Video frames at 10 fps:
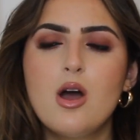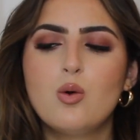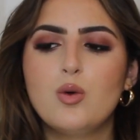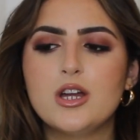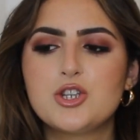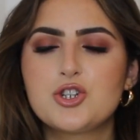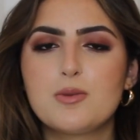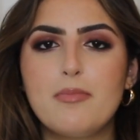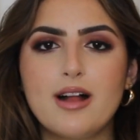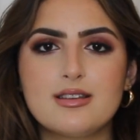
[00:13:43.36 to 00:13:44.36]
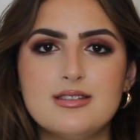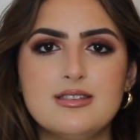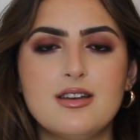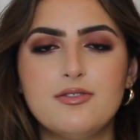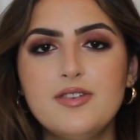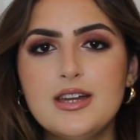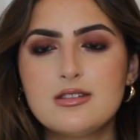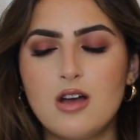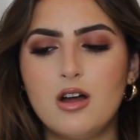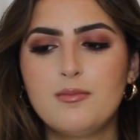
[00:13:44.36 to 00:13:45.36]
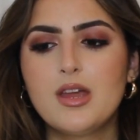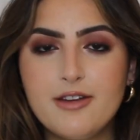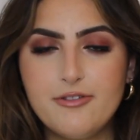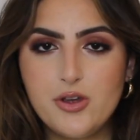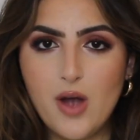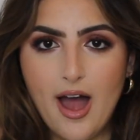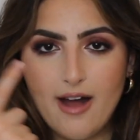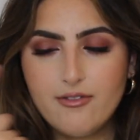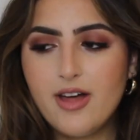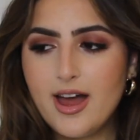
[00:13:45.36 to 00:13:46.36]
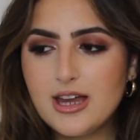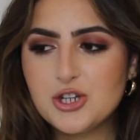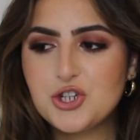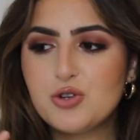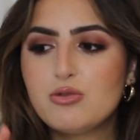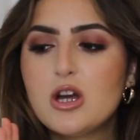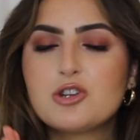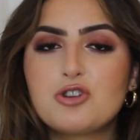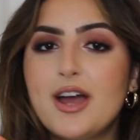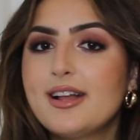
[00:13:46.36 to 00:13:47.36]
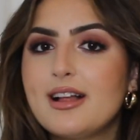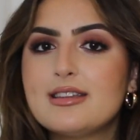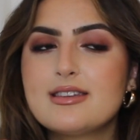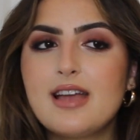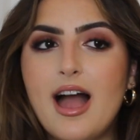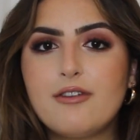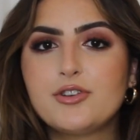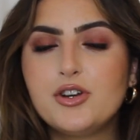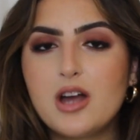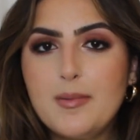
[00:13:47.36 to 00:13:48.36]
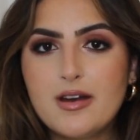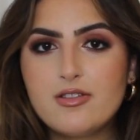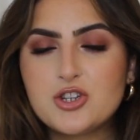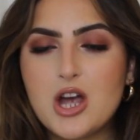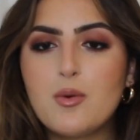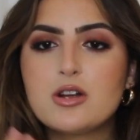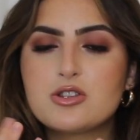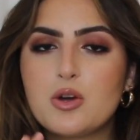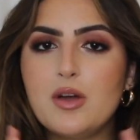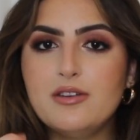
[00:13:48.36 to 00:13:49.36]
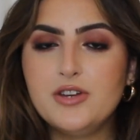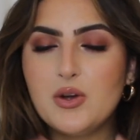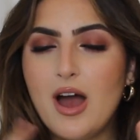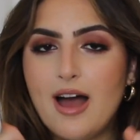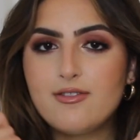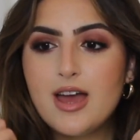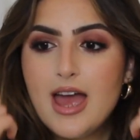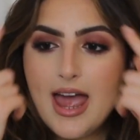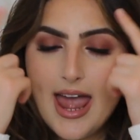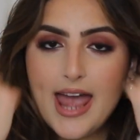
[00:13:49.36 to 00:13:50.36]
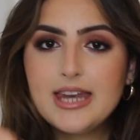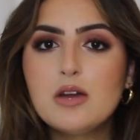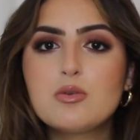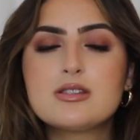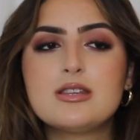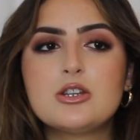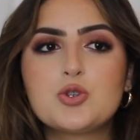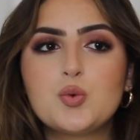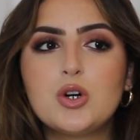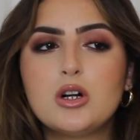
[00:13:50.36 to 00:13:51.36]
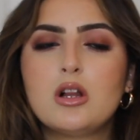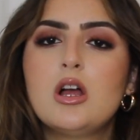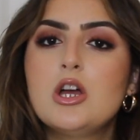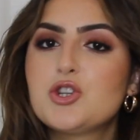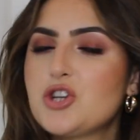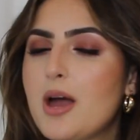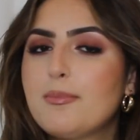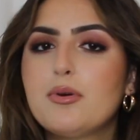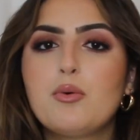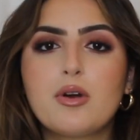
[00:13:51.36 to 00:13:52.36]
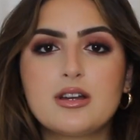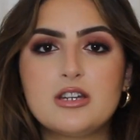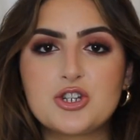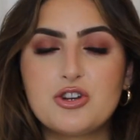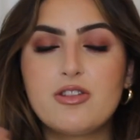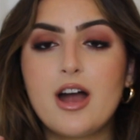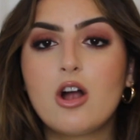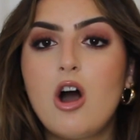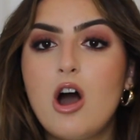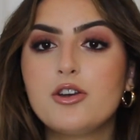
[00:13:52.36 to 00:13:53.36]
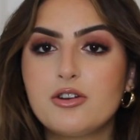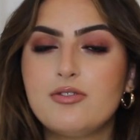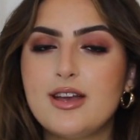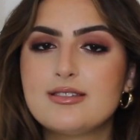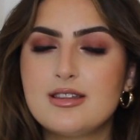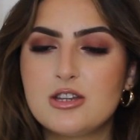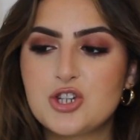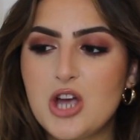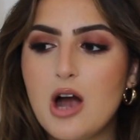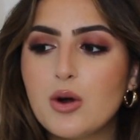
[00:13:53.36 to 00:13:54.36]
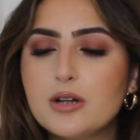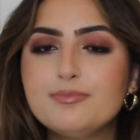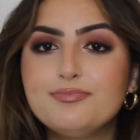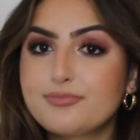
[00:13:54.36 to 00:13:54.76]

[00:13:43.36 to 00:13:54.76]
which Malassezia feeds on. If you have that issue, try cleansing after you come out of the shower. So if you have any residual shampoo or conditioner that got on your face in the shower,